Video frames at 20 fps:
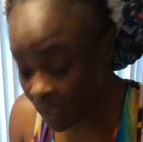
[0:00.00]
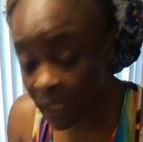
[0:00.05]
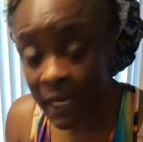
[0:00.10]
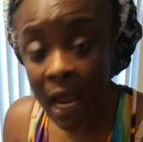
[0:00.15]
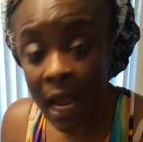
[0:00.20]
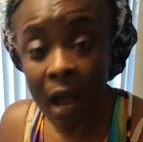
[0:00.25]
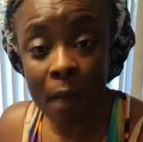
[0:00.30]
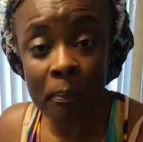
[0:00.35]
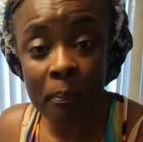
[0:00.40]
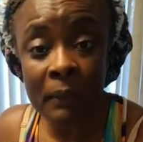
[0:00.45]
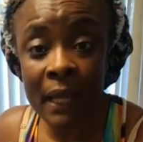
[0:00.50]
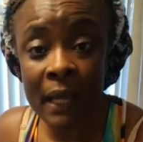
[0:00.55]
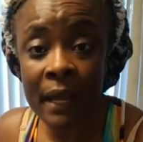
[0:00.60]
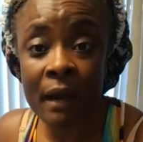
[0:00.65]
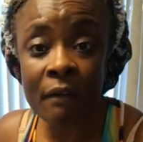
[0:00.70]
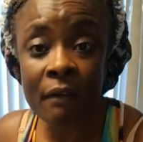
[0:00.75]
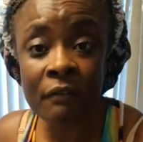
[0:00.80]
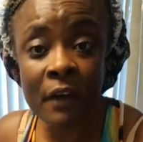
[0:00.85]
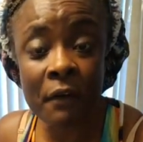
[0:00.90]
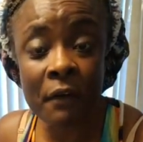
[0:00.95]
of y'all play
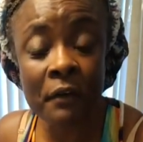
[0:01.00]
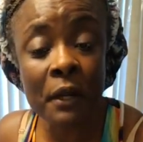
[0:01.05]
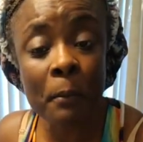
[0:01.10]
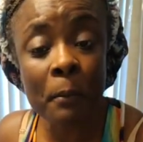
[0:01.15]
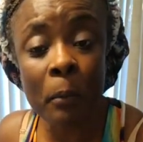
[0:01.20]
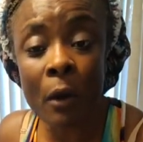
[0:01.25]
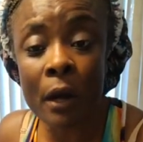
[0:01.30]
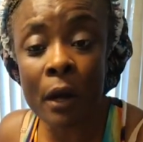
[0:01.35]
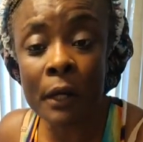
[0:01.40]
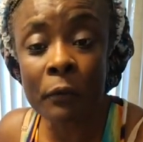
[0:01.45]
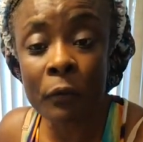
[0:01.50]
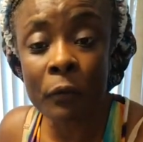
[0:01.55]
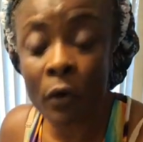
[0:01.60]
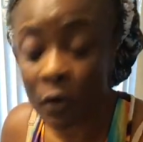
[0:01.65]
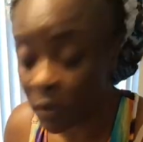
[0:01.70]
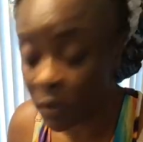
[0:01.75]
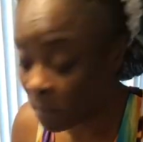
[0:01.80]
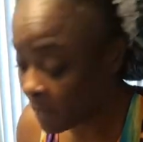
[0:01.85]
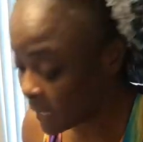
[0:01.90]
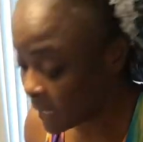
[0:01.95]
a very important role
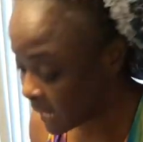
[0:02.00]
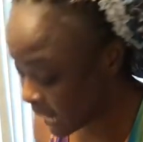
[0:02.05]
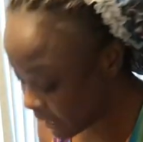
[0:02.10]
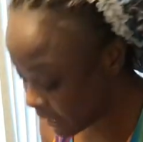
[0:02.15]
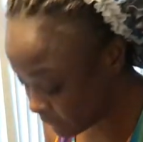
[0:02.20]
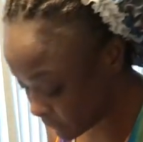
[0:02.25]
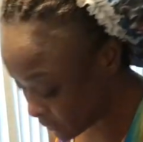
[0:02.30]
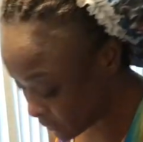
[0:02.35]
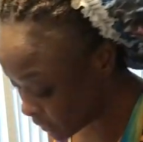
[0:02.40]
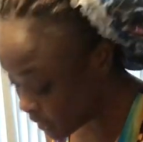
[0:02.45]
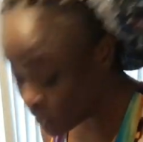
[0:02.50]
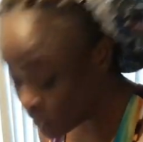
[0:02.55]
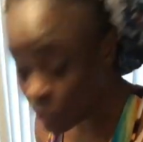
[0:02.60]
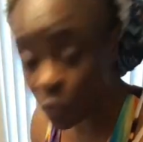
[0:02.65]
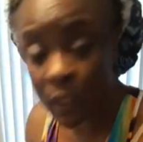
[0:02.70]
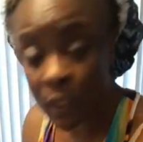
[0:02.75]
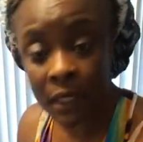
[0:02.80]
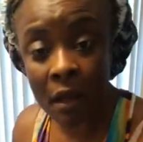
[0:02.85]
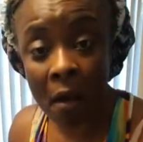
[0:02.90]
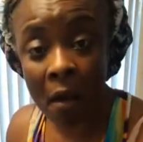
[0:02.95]
in my life because
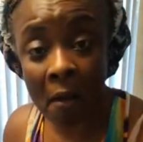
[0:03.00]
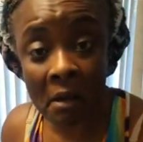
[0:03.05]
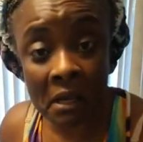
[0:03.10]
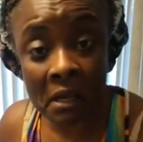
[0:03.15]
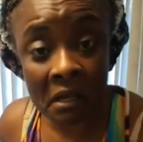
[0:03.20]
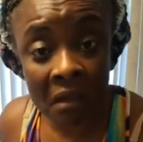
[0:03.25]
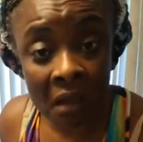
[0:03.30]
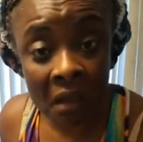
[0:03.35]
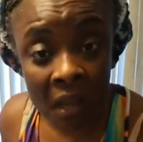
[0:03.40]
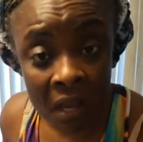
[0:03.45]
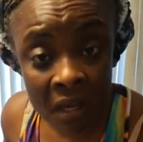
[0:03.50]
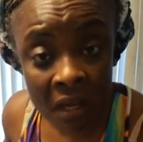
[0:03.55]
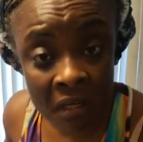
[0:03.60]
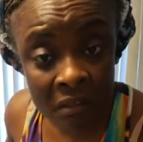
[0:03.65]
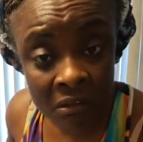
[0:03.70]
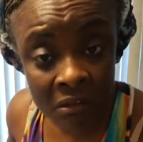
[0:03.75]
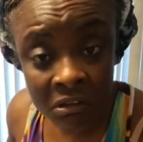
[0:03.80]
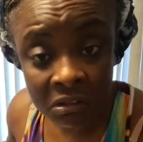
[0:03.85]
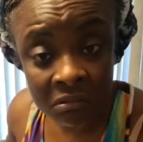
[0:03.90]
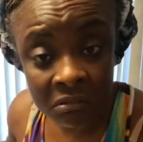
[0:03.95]
when y'all
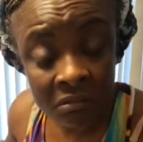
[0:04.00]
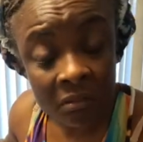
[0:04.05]
engage,